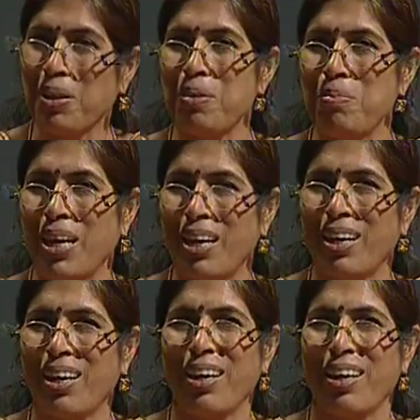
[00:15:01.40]
you can make.
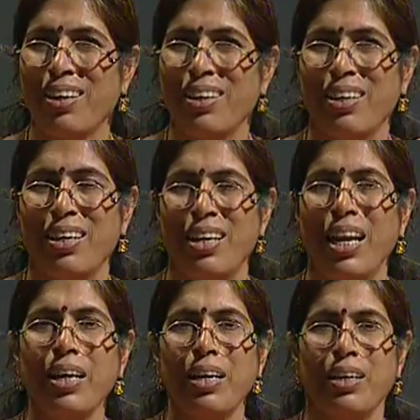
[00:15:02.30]

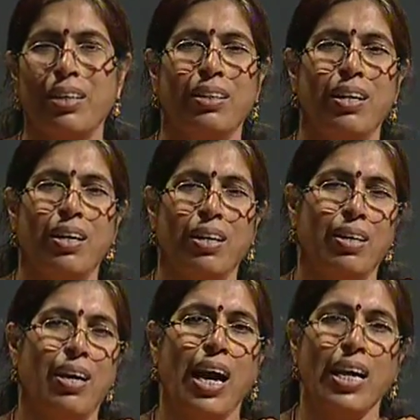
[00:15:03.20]
Like
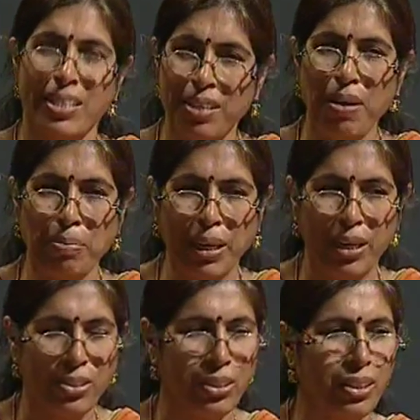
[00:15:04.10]
IC
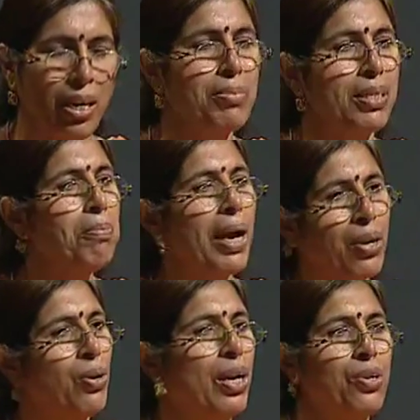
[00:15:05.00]
fabrication comes under
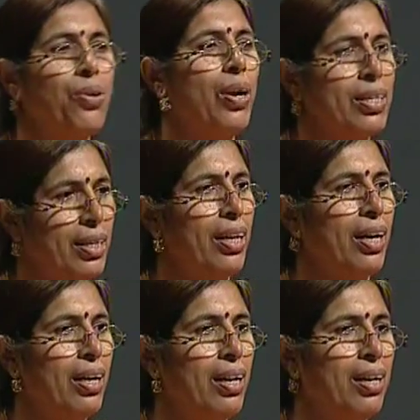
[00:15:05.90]
microelectronics
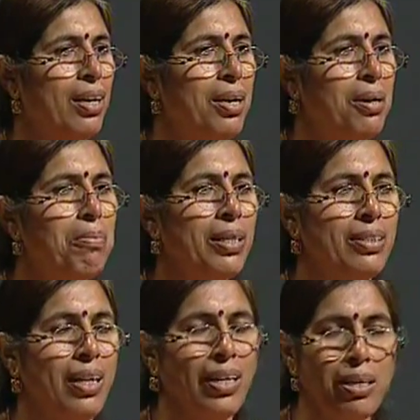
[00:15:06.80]
area,
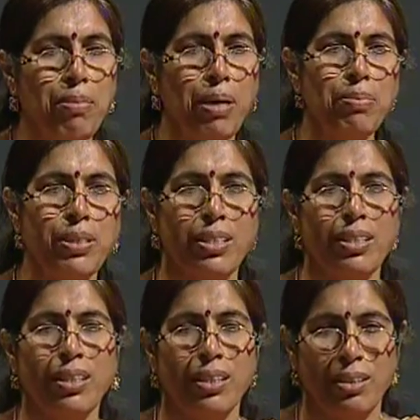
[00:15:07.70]
but under MEMS
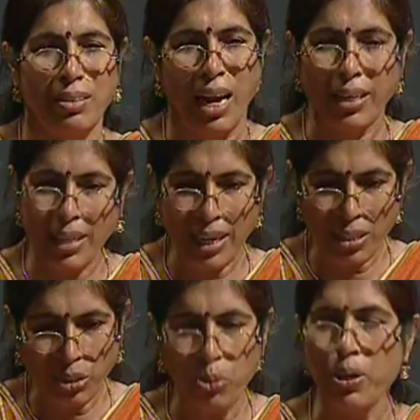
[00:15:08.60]
and that
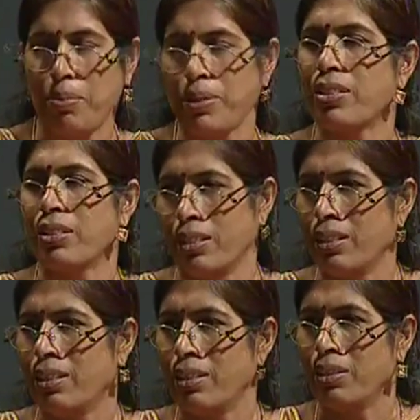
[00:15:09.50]
is a two-dimensional.
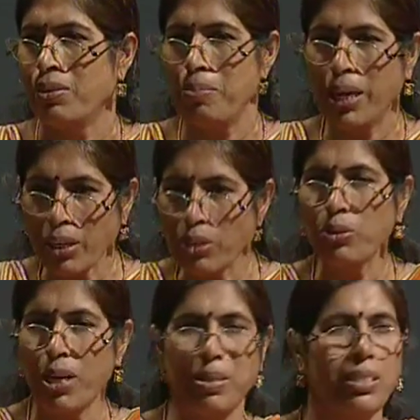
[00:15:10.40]
You are making
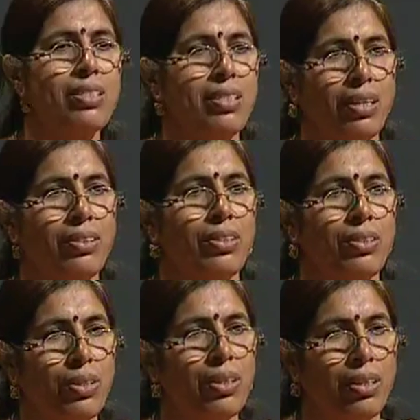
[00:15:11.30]
two-dimensional
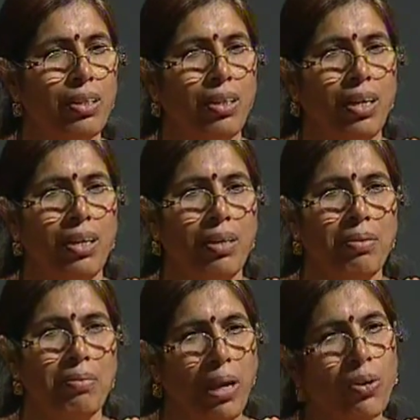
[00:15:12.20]
structures in
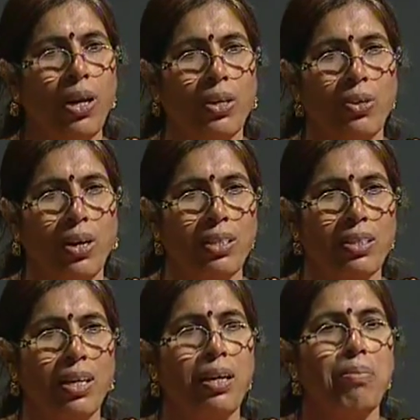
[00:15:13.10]

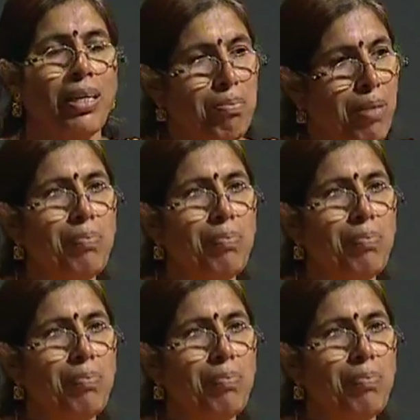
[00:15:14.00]
microelectronics, but in